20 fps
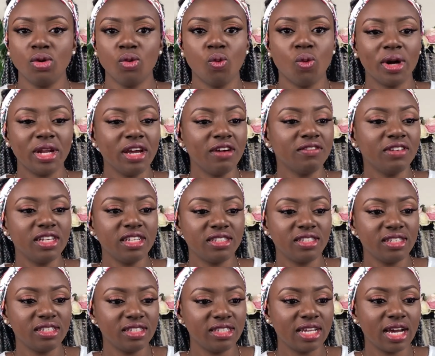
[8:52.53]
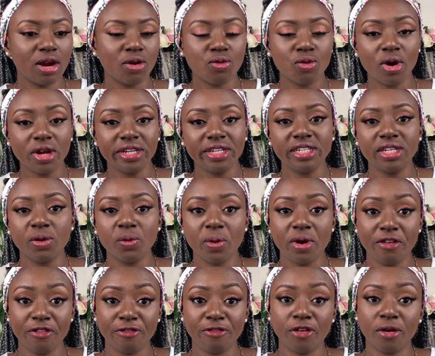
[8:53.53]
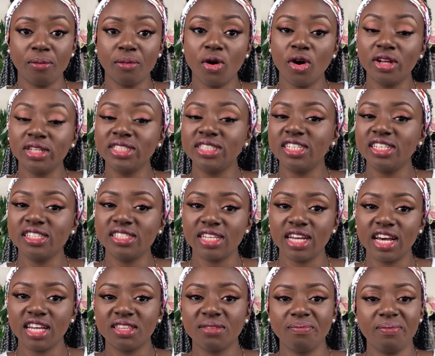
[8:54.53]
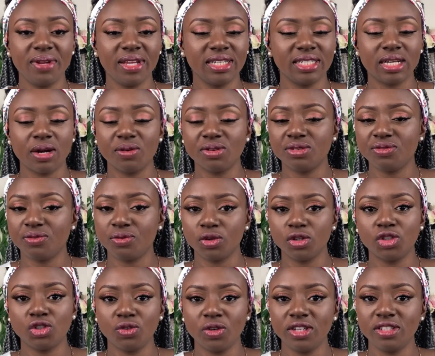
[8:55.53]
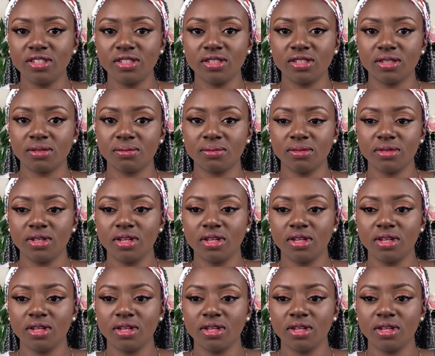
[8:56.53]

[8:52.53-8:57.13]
whatever it is they are running away from on this earth plane that was frustrating them,